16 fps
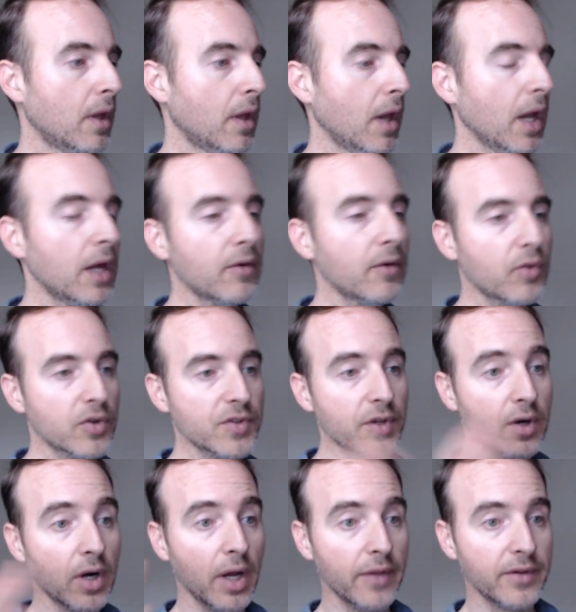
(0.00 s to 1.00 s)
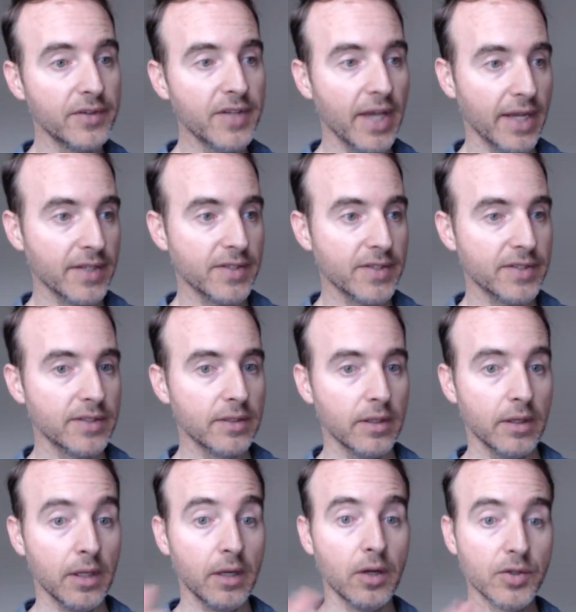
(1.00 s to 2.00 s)
And of course, there are other texts
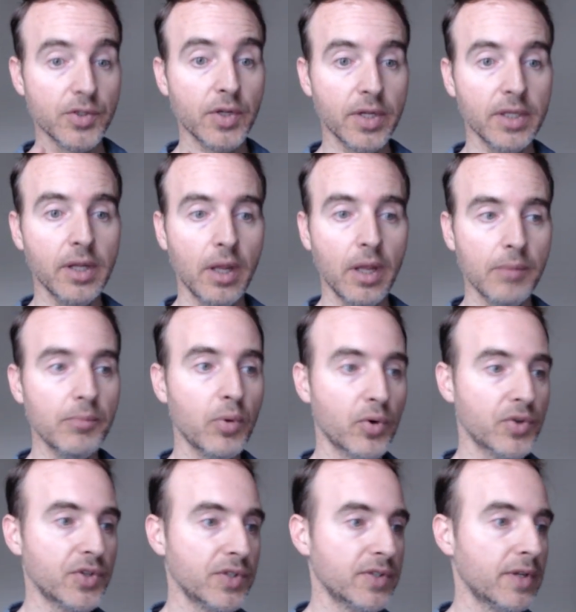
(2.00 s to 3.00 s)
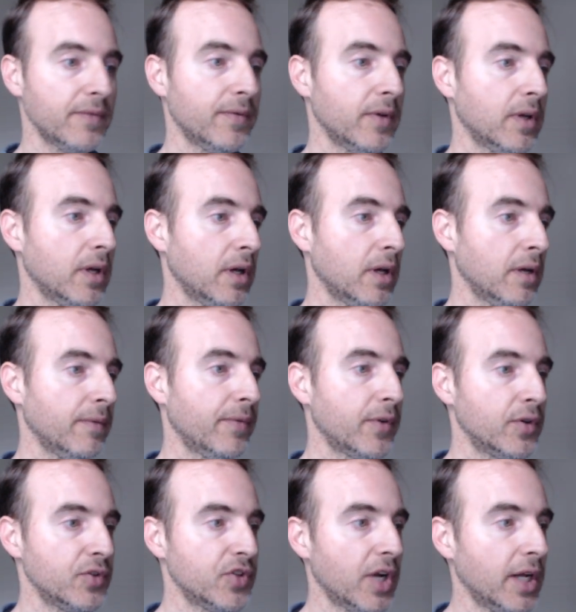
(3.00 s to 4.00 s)
that also contain portions of, of
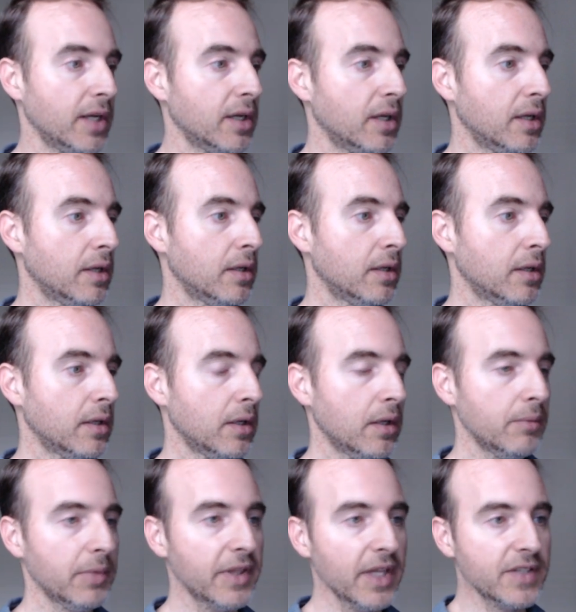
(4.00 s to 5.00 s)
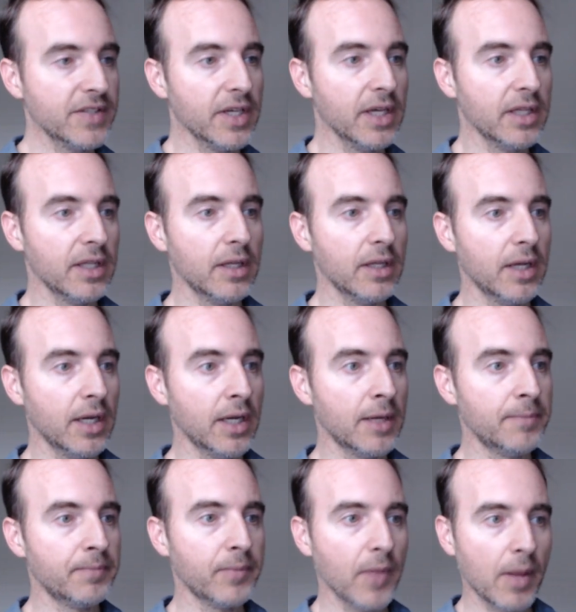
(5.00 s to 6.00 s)
3 John. But that's a,
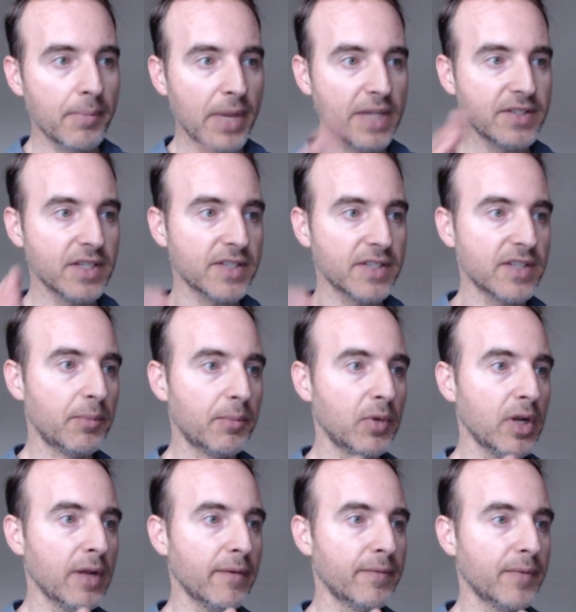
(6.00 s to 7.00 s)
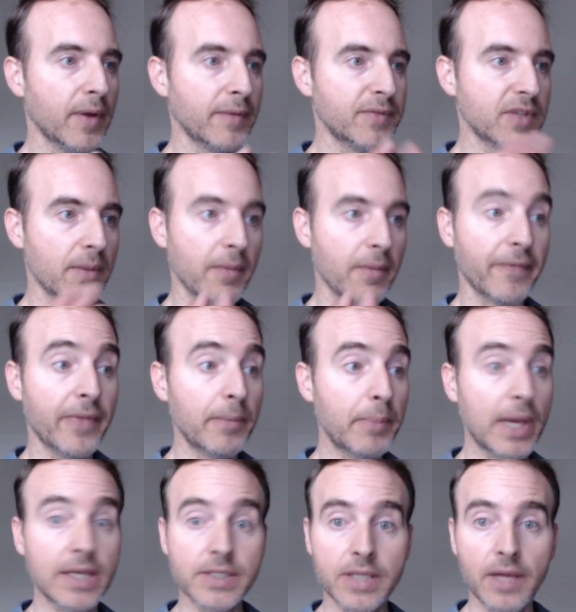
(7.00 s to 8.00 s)
um, a basic summary of, of some of the
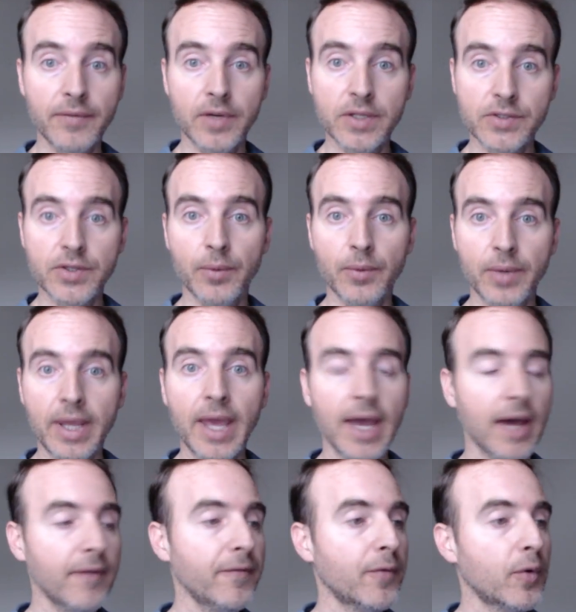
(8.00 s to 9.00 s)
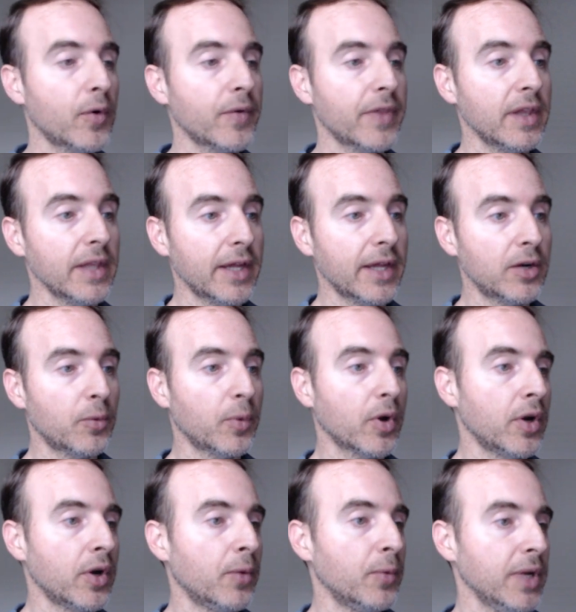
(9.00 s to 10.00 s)
best evidence that we have for the letter we're
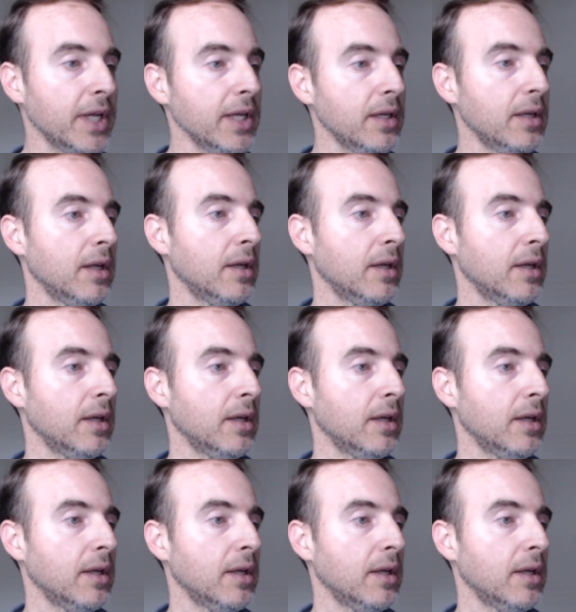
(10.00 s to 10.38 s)
going to read.